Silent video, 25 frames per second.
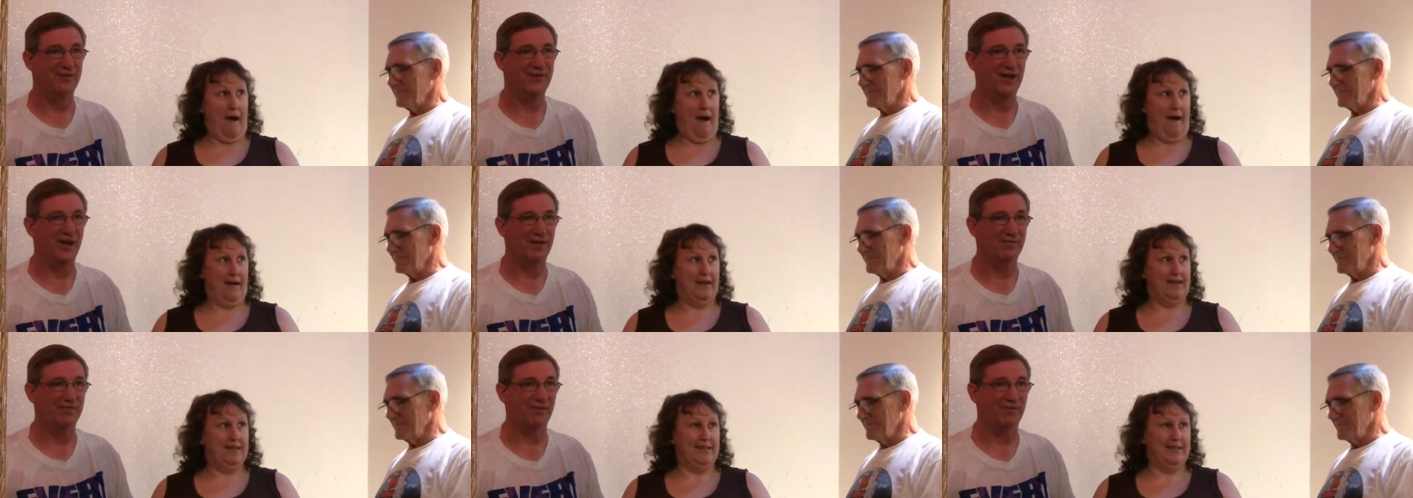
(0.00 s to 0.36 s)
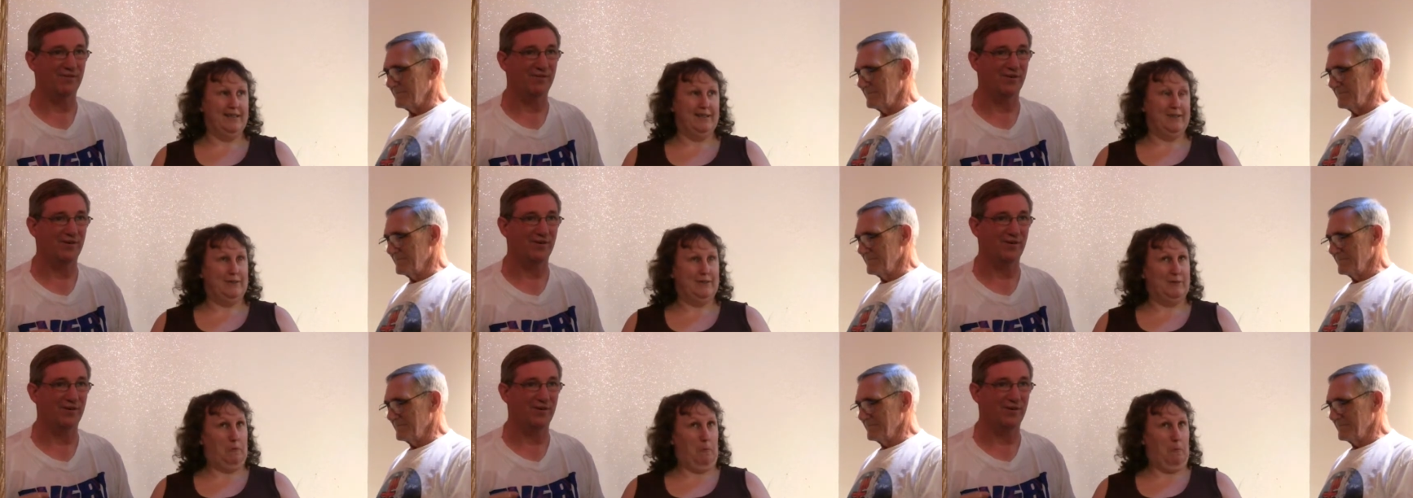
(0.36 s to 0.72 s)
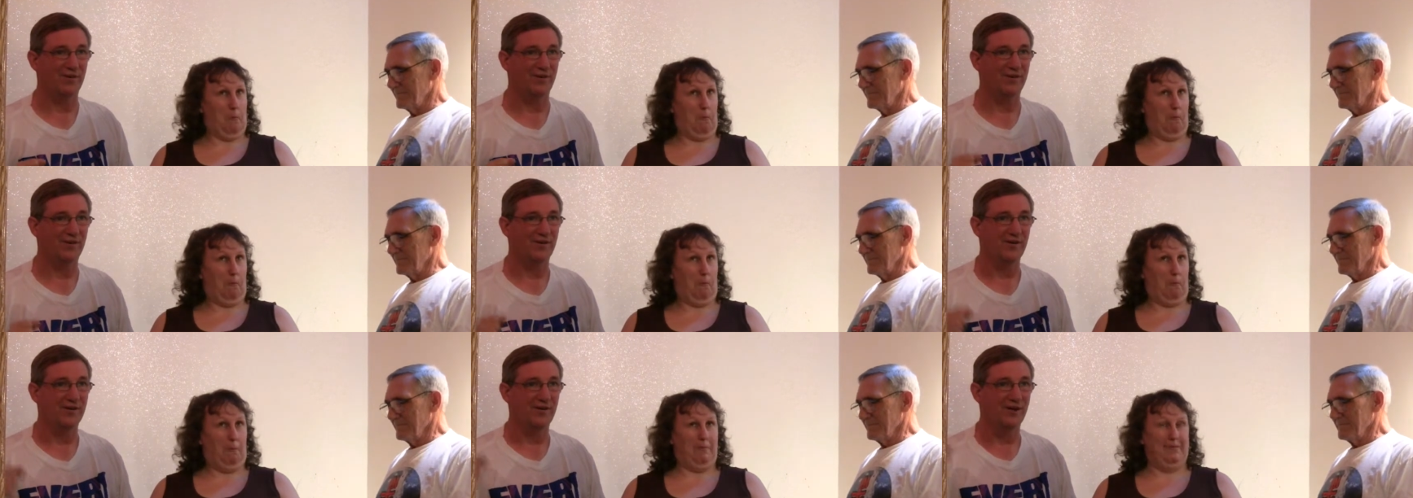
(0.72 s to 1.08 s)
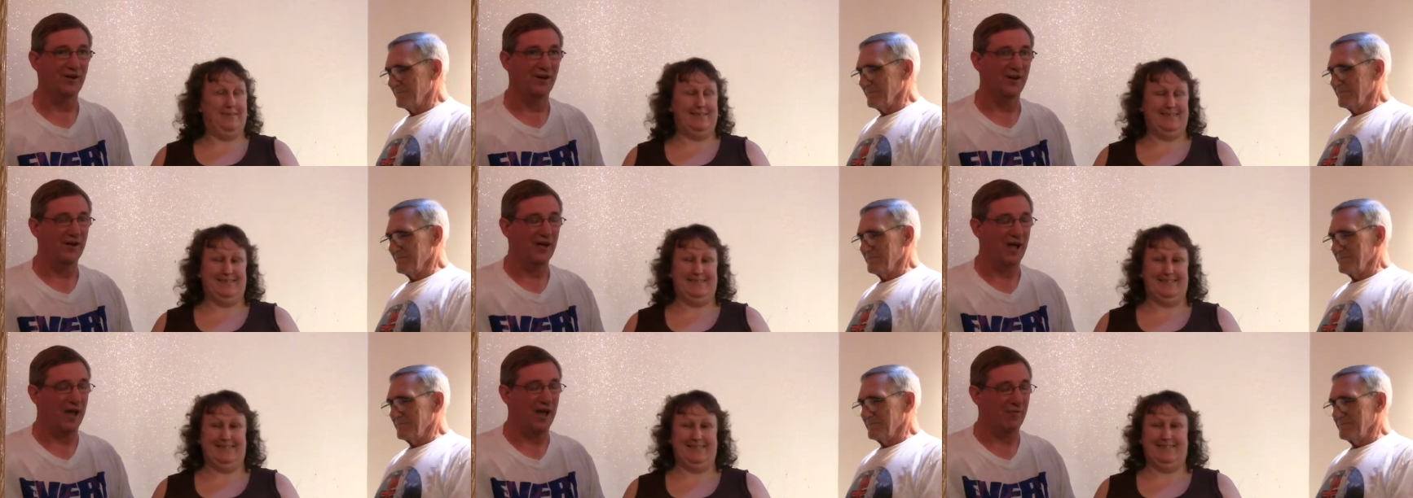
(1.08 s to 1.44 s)
Speaker 1: thankful for her.
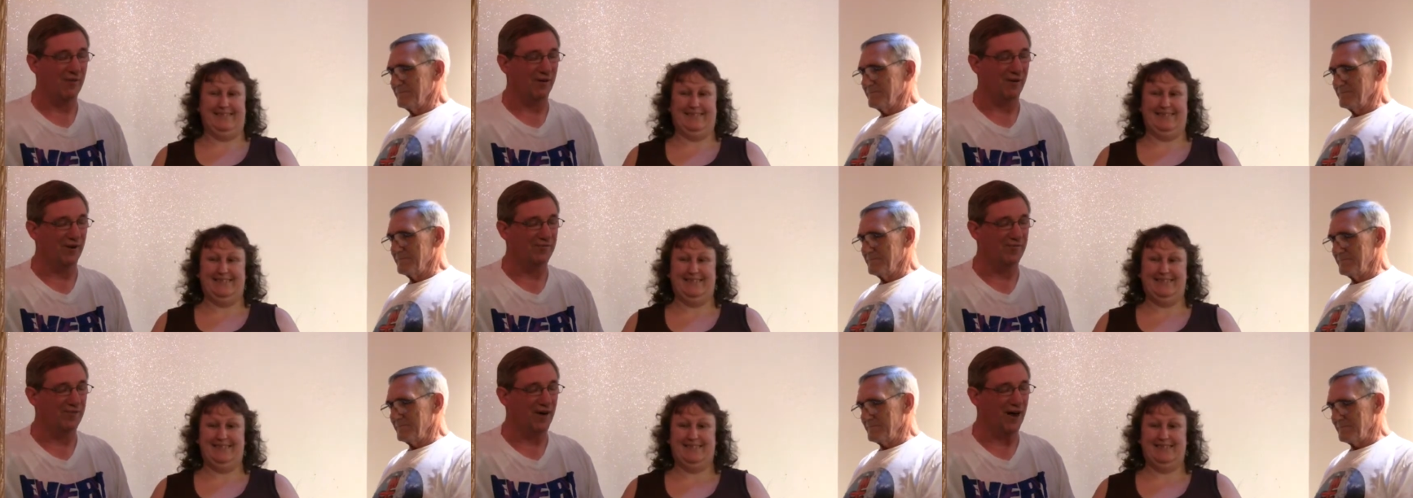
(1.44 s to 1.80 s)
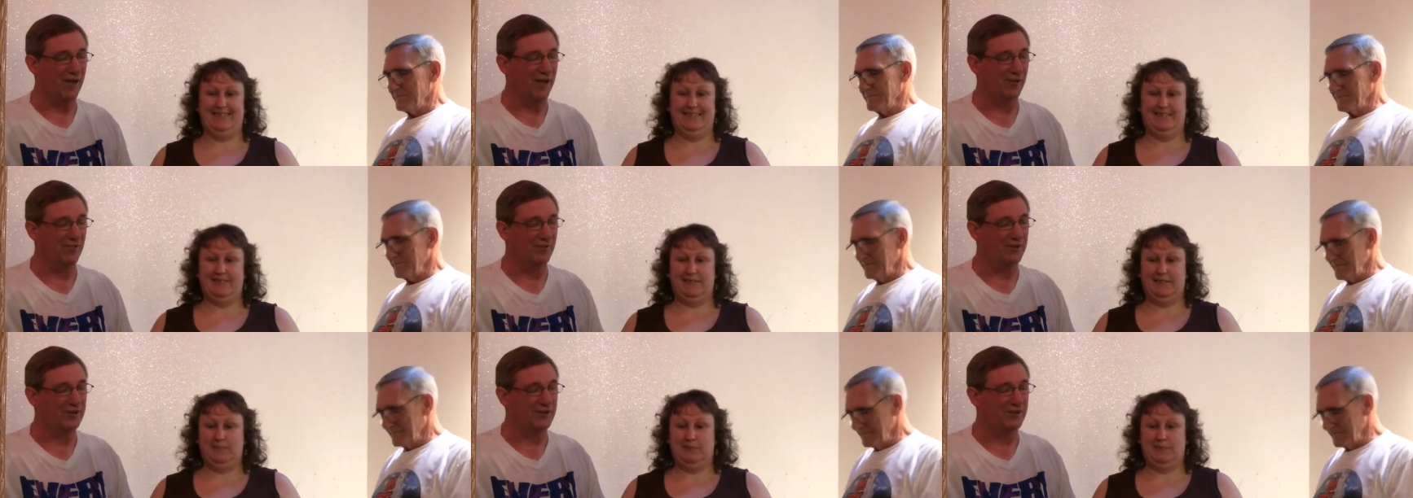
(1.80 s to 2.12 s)
Heavenly Father,